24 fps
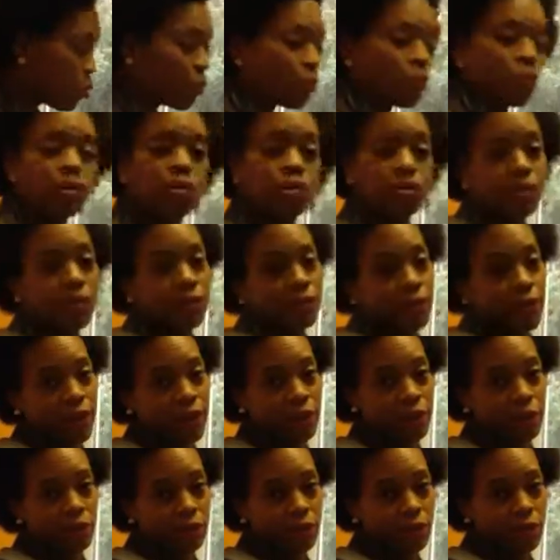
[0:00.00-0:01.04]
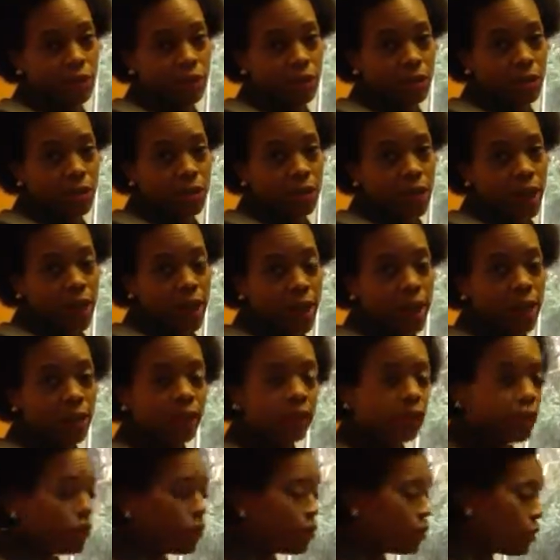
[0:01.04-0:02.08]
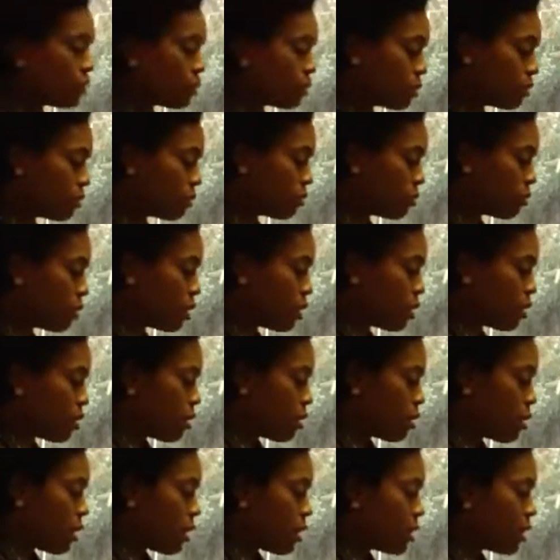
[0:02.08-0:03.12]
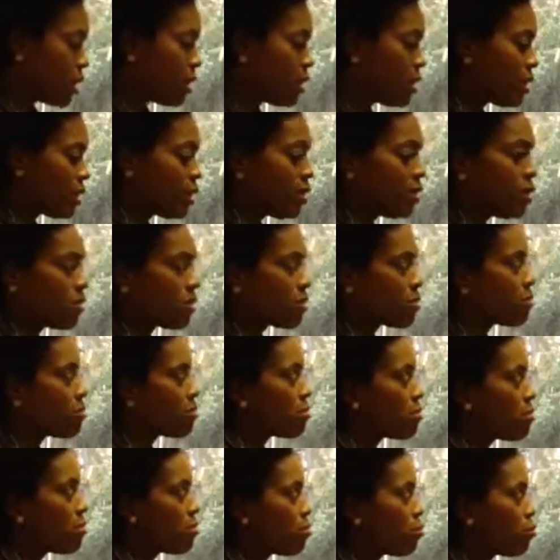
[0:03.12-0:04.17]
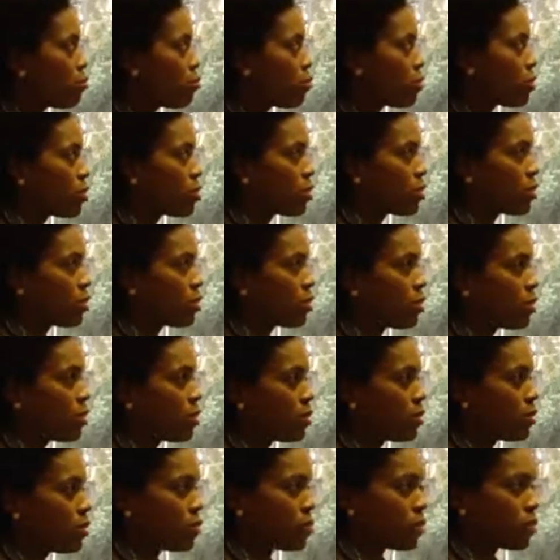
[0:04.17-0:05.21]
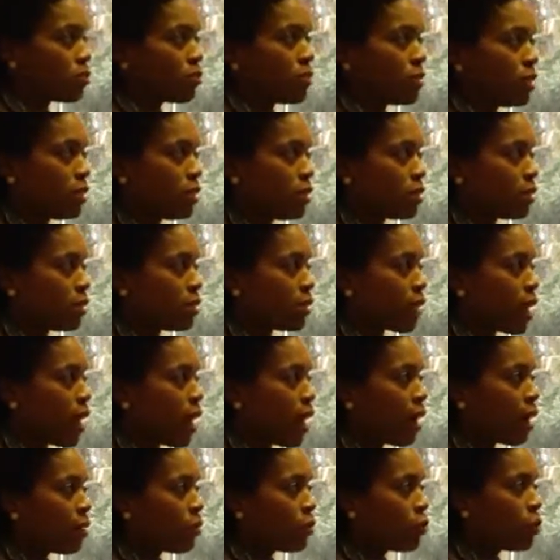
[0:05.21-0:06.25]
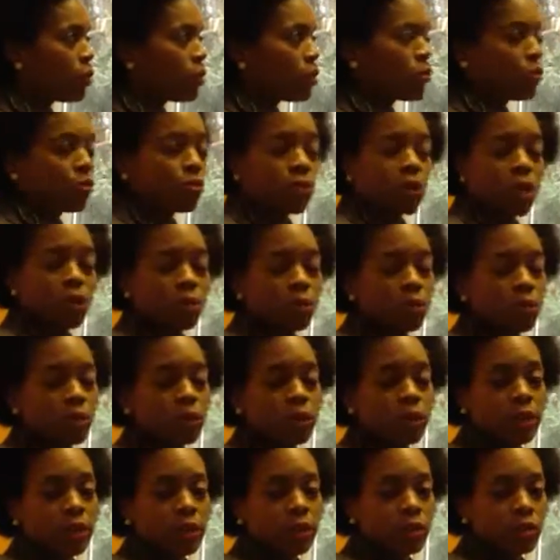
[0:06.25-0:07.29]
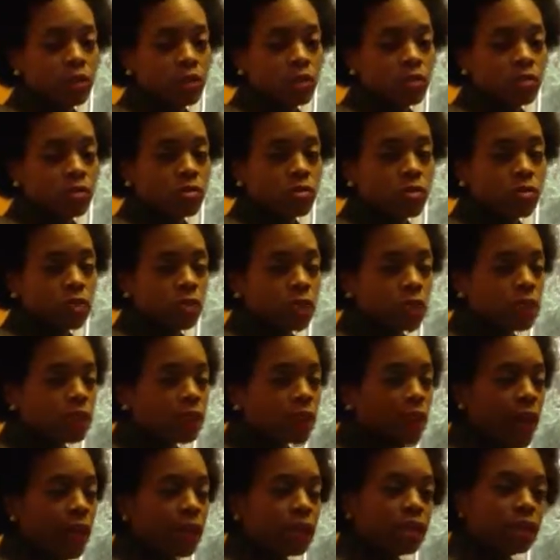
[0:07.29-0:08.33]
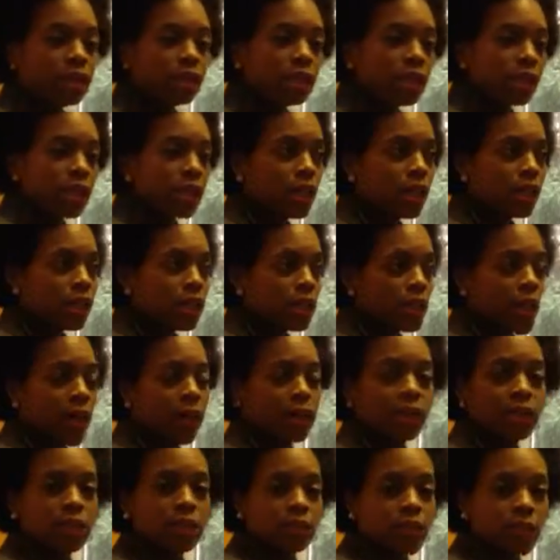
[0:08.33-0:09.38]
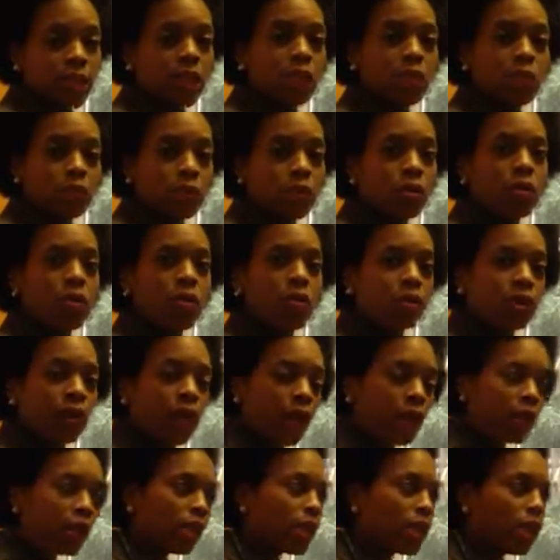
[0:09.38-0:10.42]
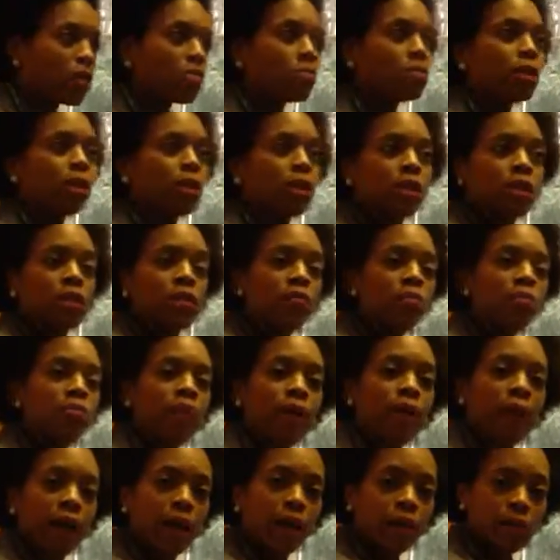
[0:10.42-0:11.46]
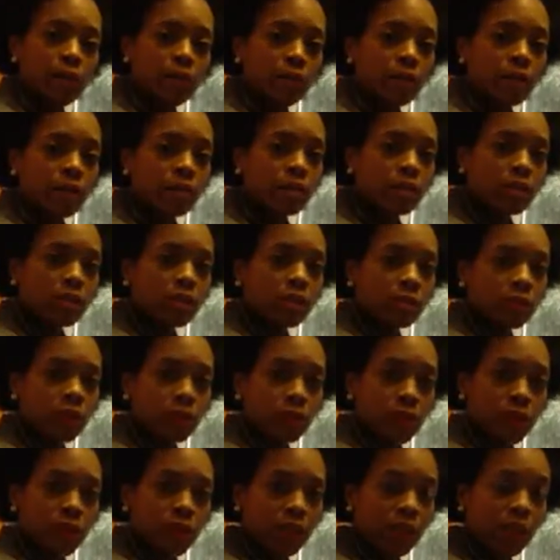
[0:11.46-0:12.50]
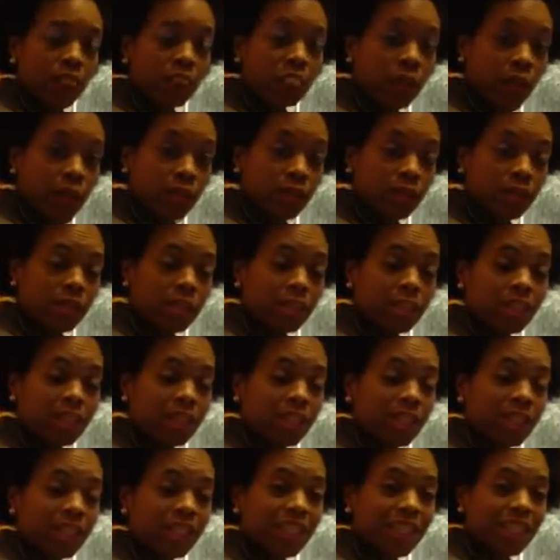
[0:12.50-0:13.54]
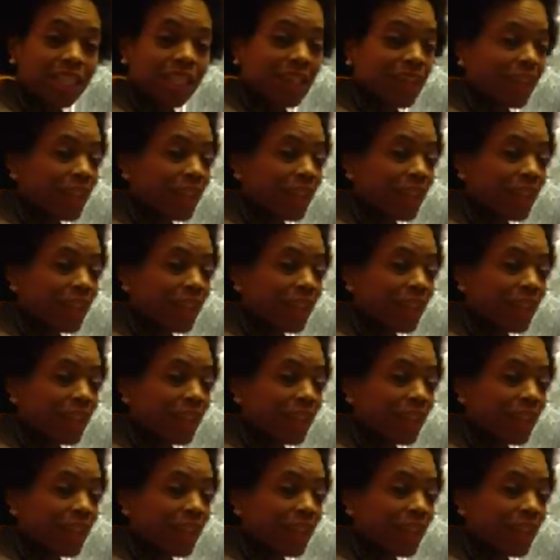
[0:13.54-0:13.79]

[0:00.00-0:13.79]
Roosevelt Avenue. These were the streets that we grew up on as children, and Daddy's clientele were honeycombed in and throughout the community of Bexley,